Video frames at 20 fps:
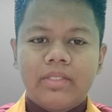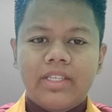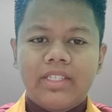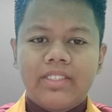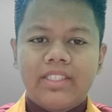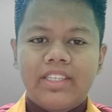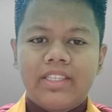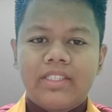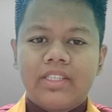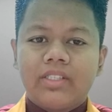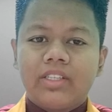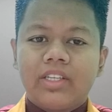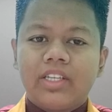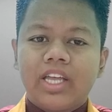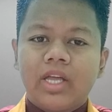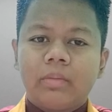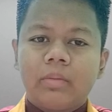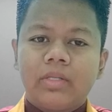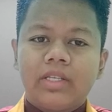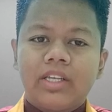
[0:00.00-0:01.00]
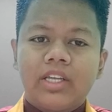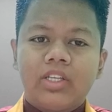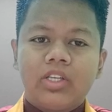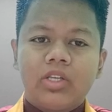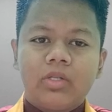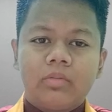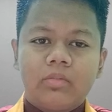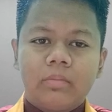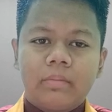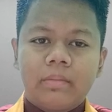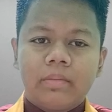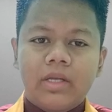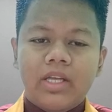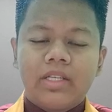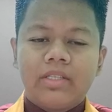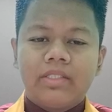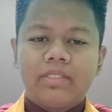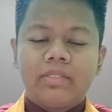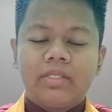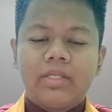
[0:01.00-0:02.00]
That's a little explanation from
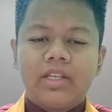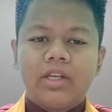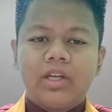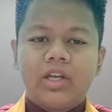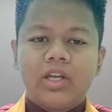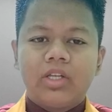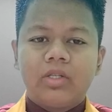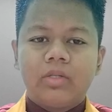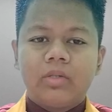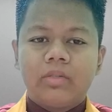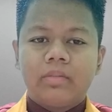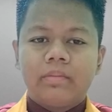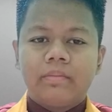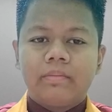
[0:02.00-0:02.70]
me, thank you.